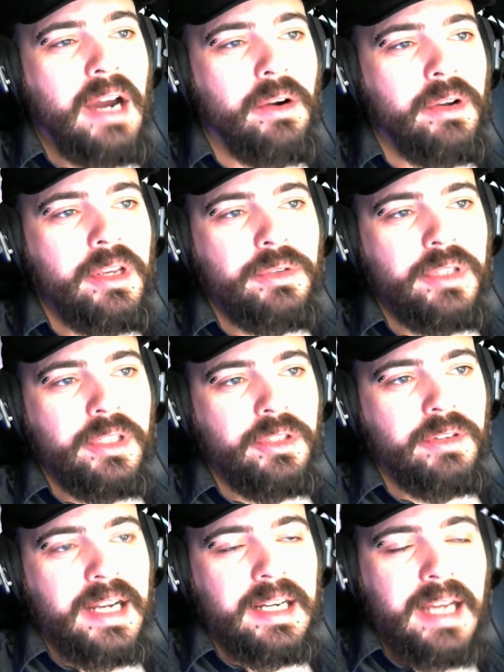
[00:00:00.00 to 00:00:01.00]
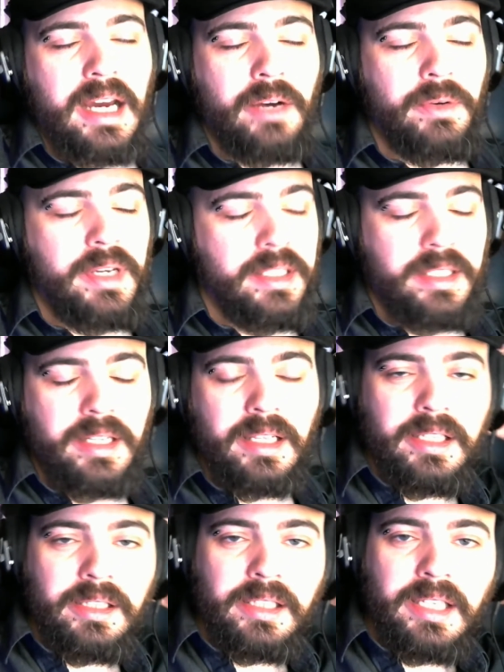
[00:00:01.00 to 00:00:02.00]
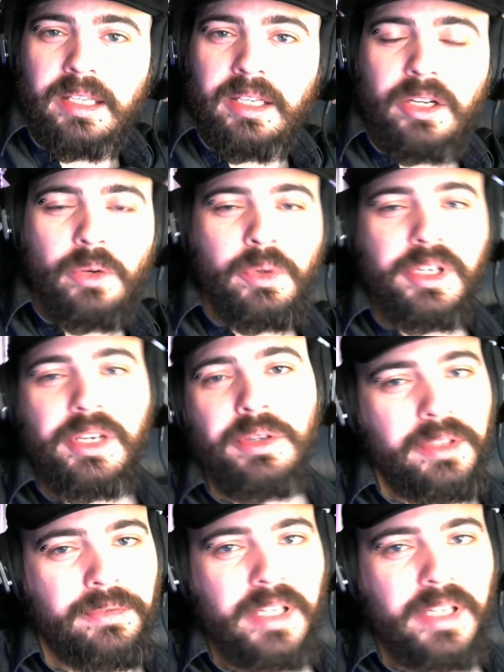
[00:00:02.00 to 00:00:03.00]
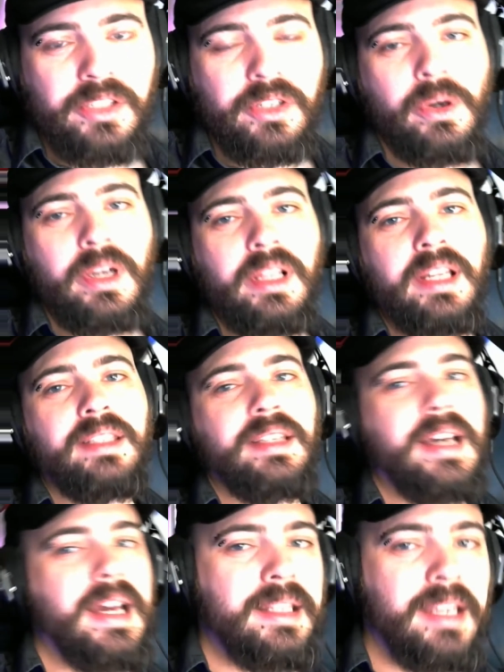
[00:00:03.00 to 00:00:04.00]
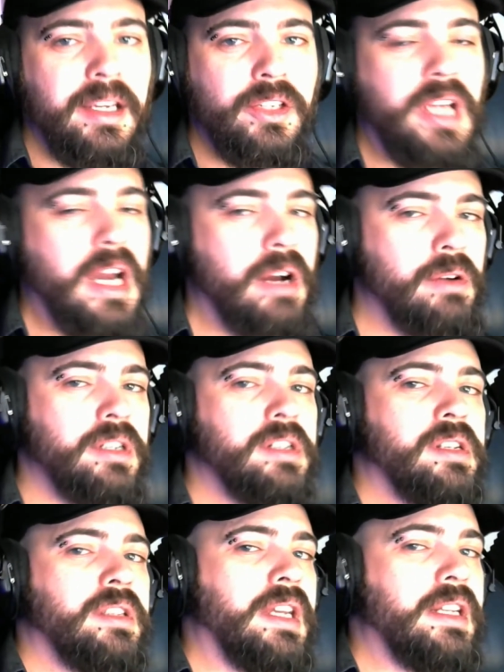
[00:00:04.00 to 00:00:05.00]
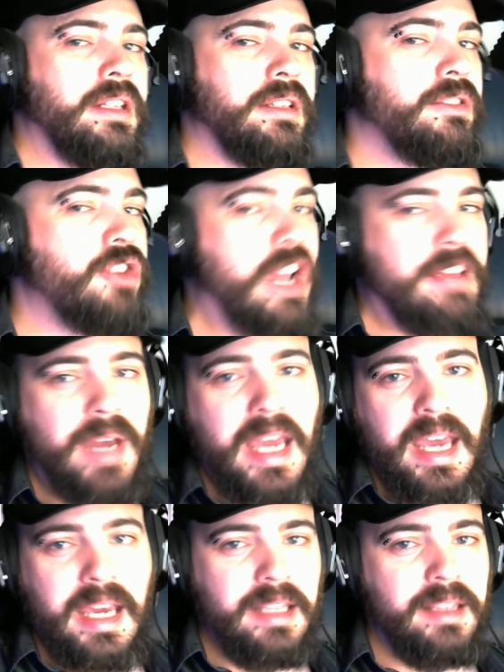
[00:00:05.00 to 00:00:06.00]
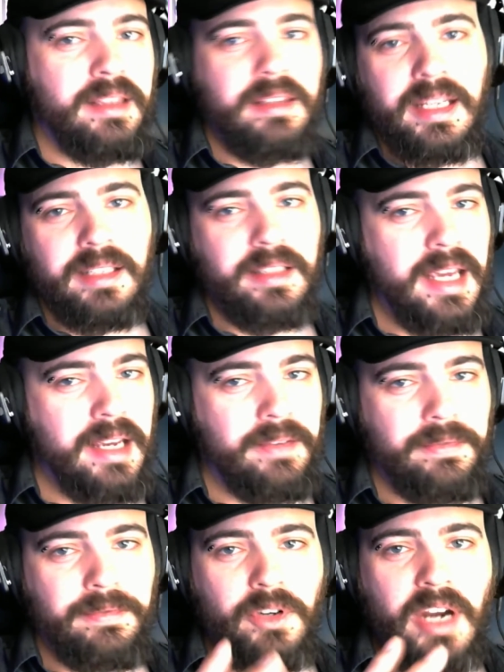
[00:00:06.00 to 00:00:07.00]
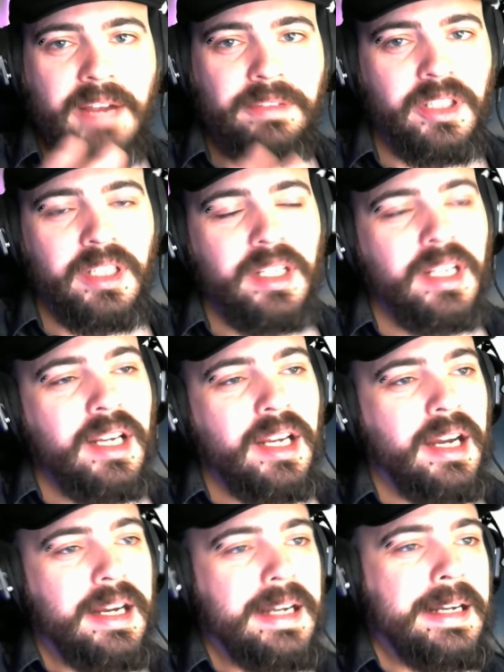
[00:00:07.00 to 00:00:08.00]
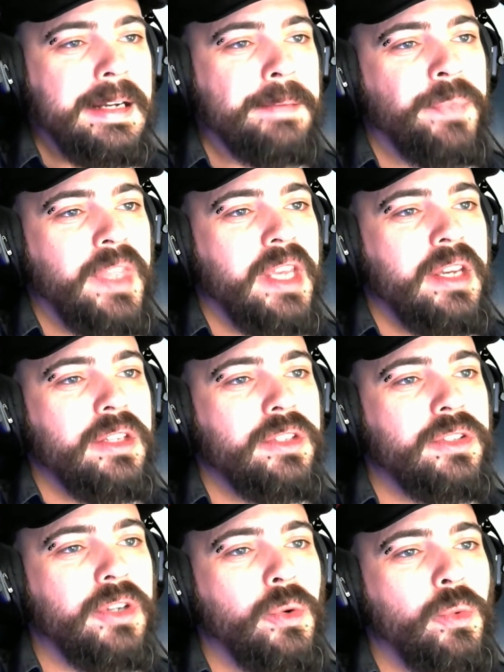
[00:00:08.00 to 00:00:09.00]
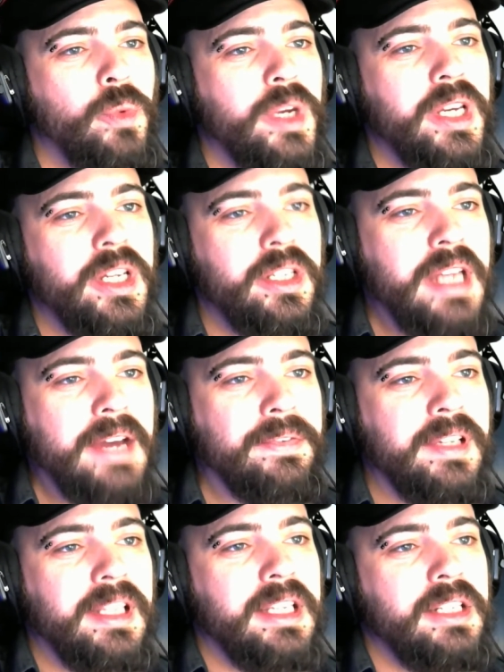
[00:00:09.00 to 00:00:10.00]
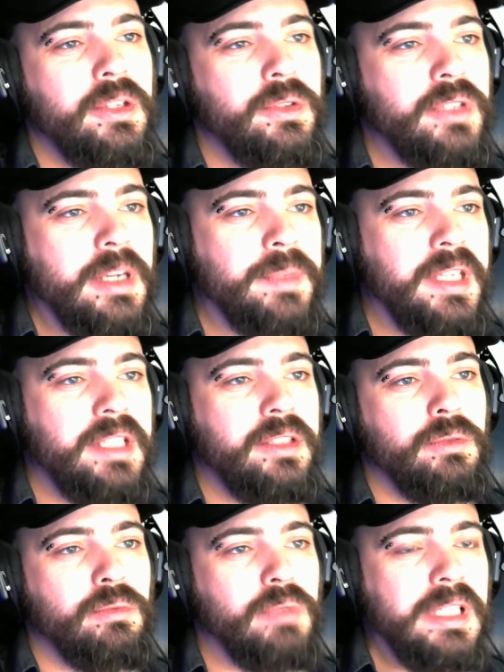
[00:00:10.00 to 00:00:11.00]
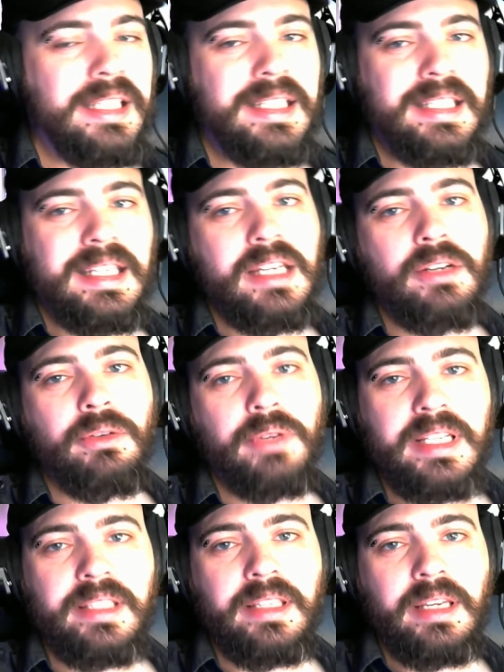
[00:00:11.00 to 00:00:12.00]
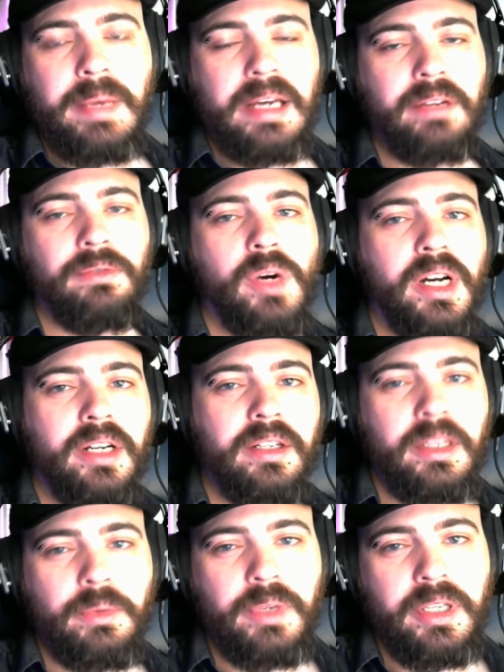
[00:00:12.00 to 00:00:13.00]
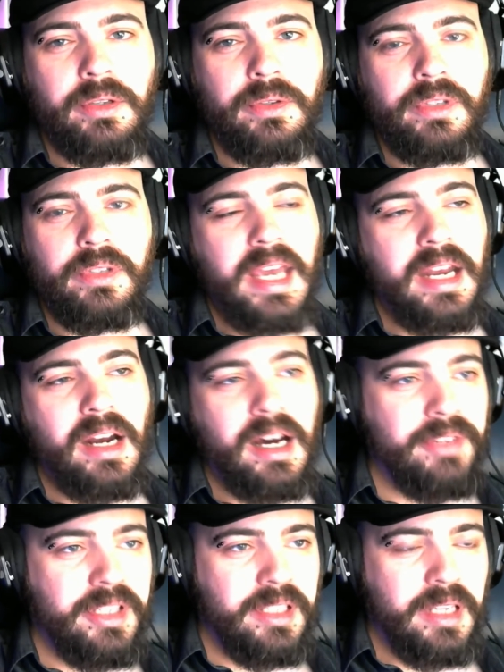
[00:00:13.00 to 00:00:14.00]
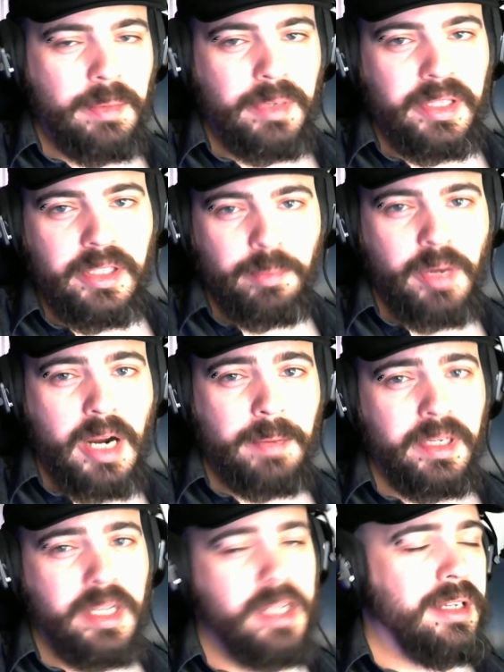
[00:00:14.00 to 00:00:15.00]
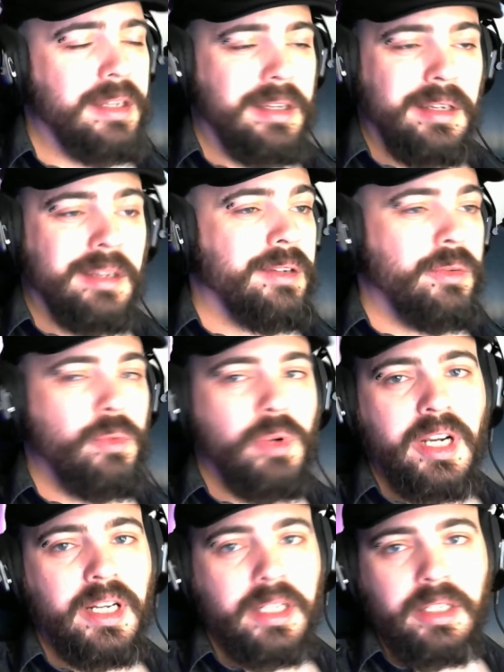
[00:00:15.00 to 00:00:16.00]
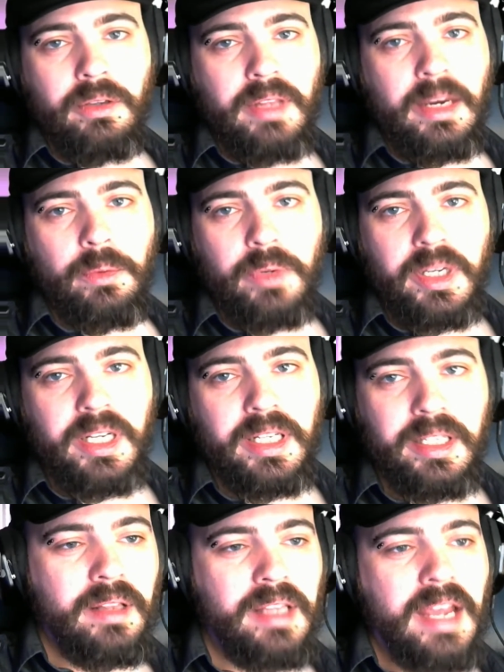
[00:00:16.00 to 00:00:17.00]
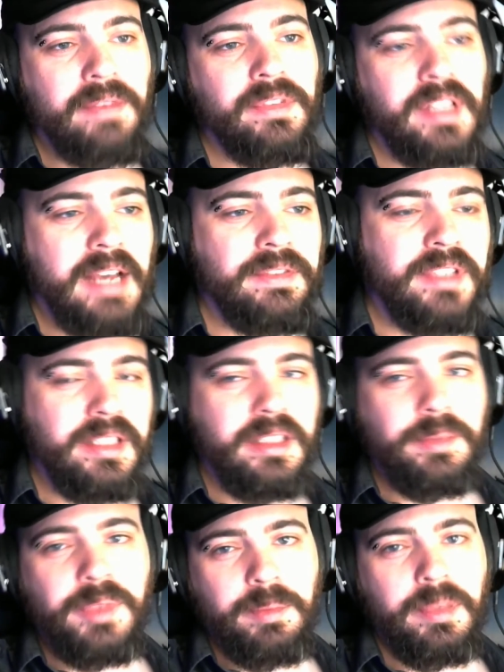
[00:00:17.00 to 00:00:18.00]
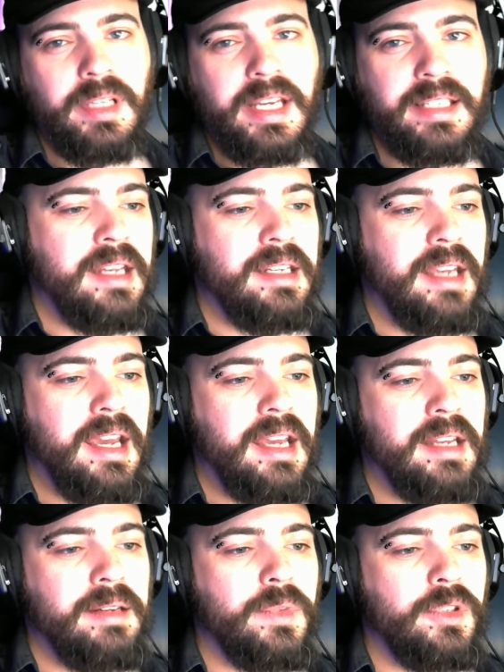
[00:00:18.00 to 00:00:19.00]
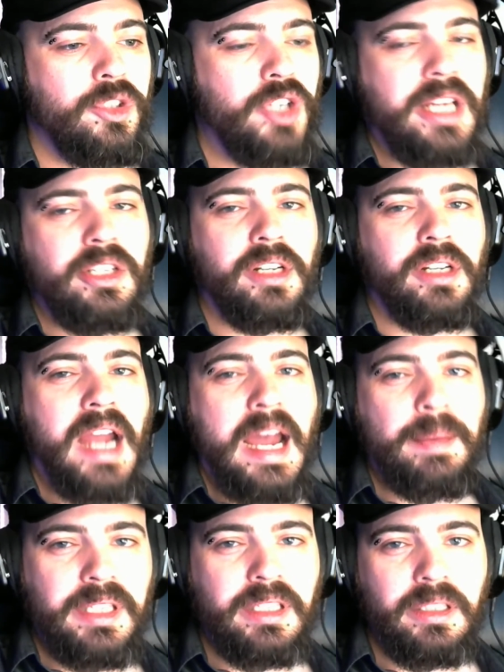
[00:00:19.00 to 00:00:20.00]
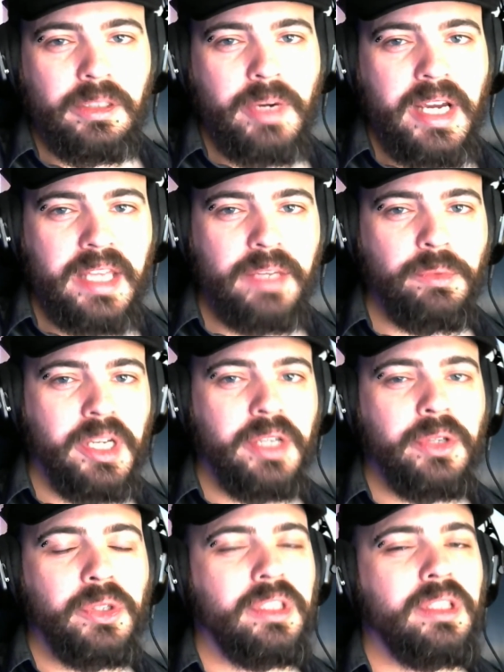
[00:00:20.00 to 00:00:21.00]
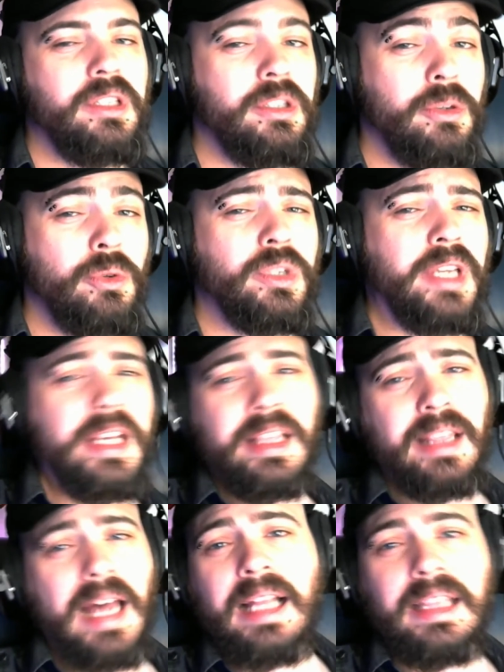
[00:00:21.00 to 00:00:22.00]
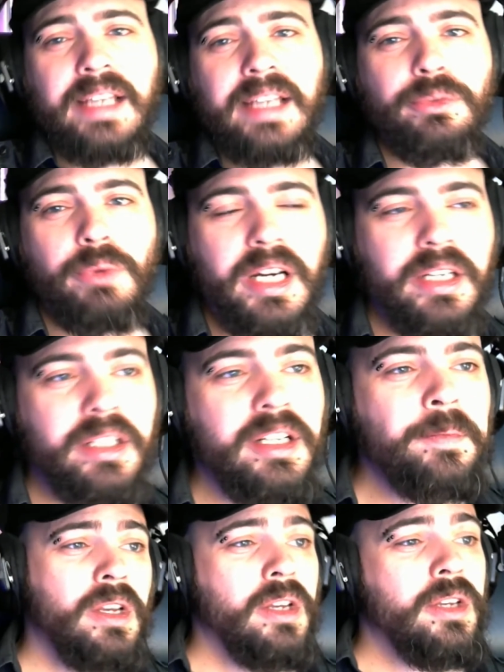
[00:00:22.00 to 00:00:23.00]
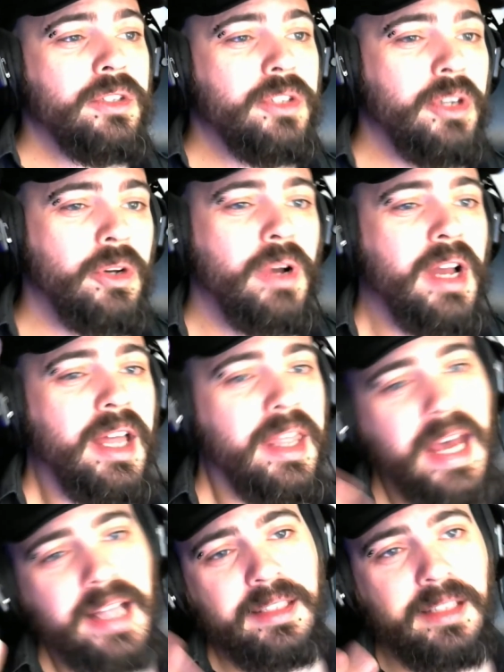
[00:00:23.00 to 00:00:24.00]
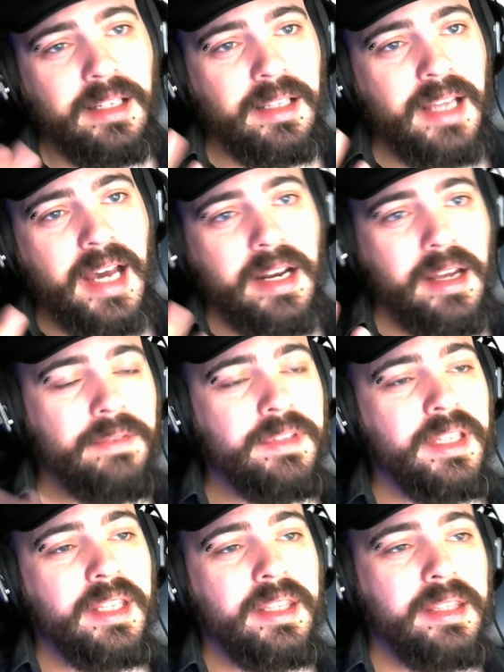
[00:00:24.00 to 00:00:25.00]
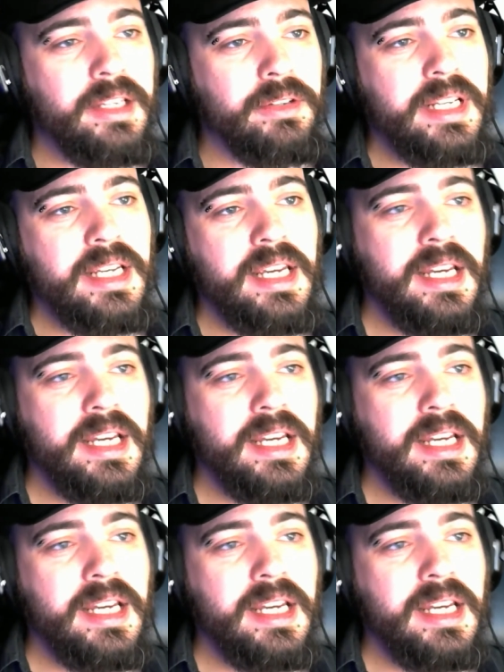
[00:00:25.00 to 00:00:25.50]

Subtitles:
usage right now is clearly, we're using flush toilets. I take showers and shave my head that take forever. So we could definitely do something to really decrease the amount of water that we use. obviously up on this property, we're going to do that. We're going to definitely have systems in place and change our habits in a way that we're going to use a lot less water. So that's a lot of the theory,